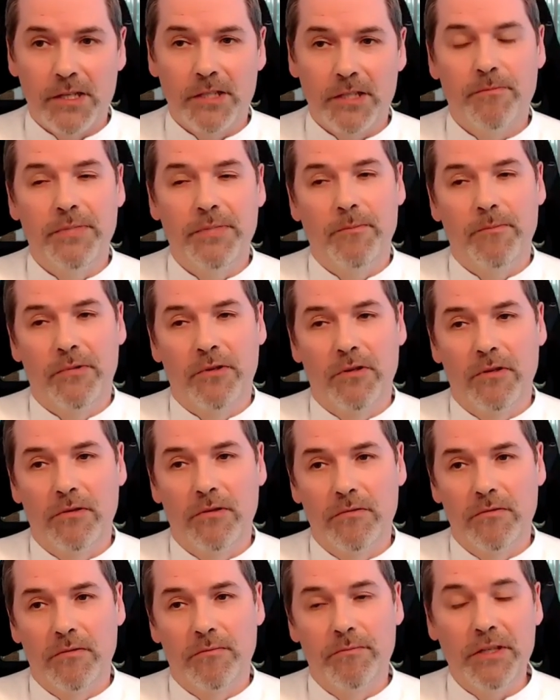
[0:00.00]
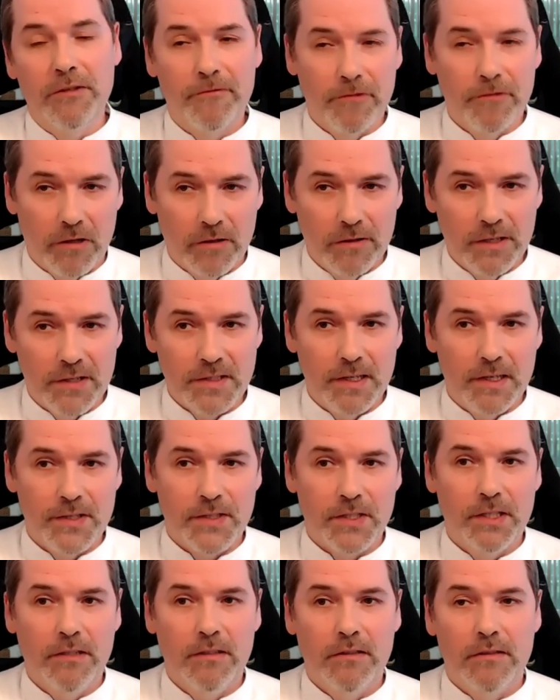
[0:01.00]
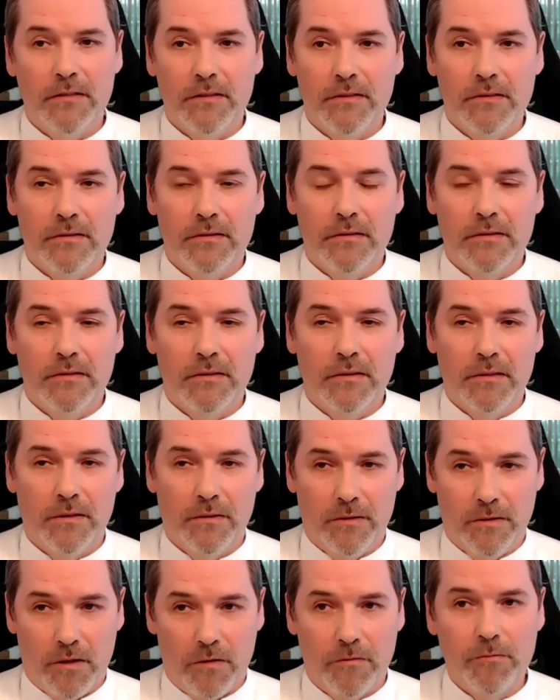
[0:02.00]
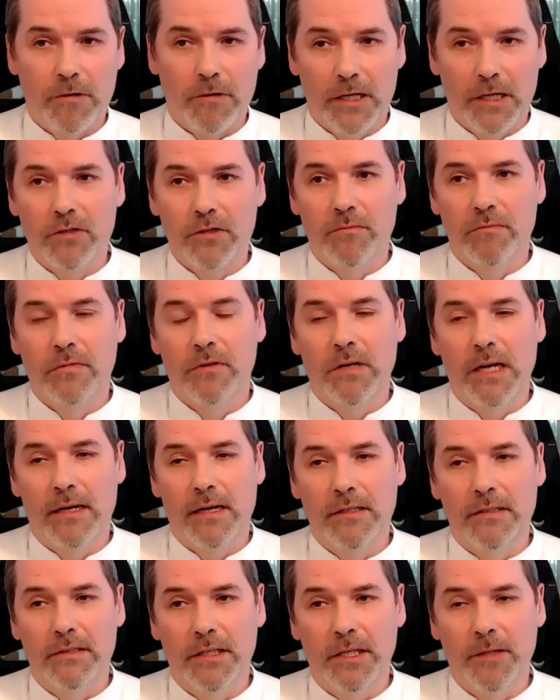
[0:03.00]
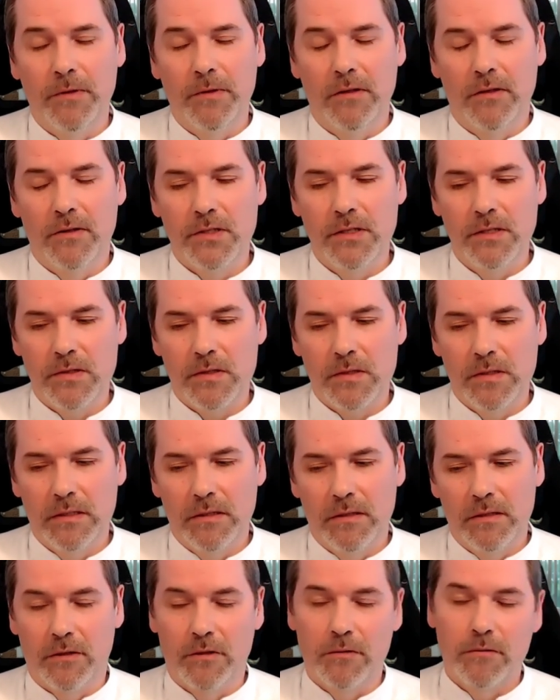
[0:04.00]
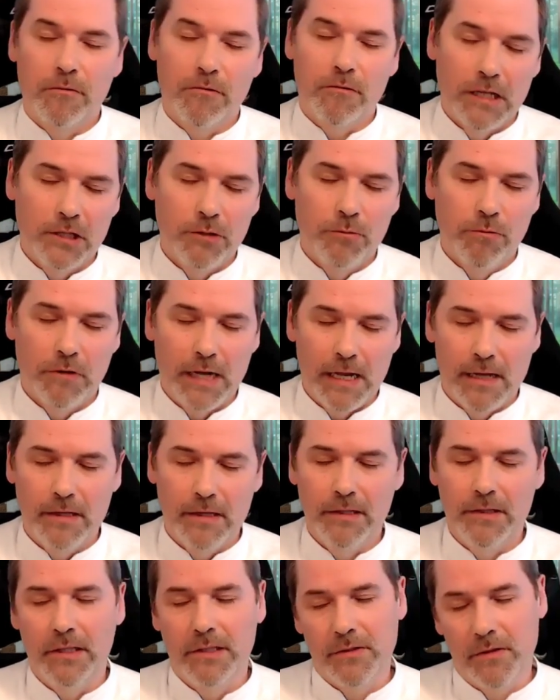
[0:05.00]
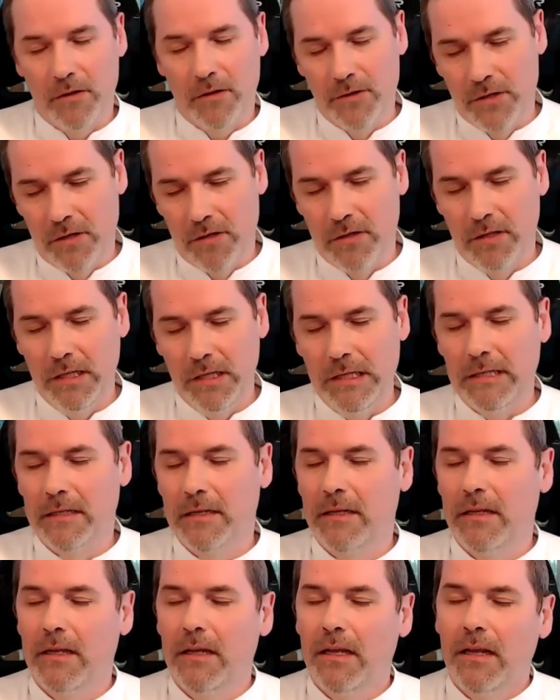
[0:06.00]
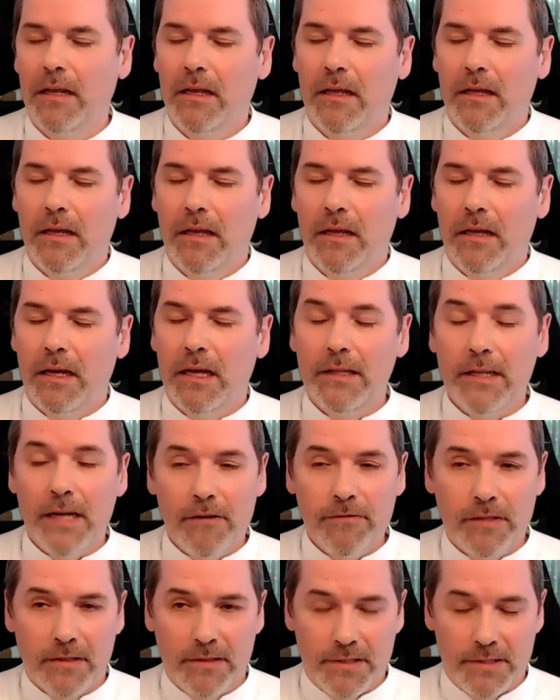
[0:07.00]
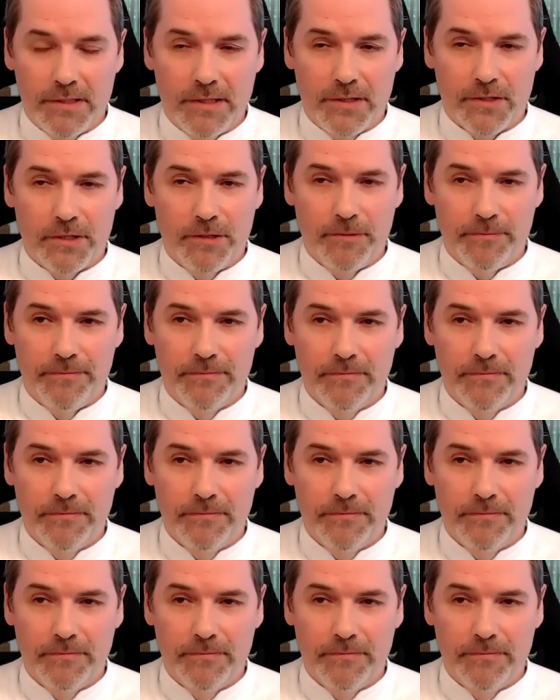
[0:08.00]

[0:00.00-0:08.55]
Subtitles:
people before the session of quantum clarity hypnosis or quantum clarity soul journey, and after the session.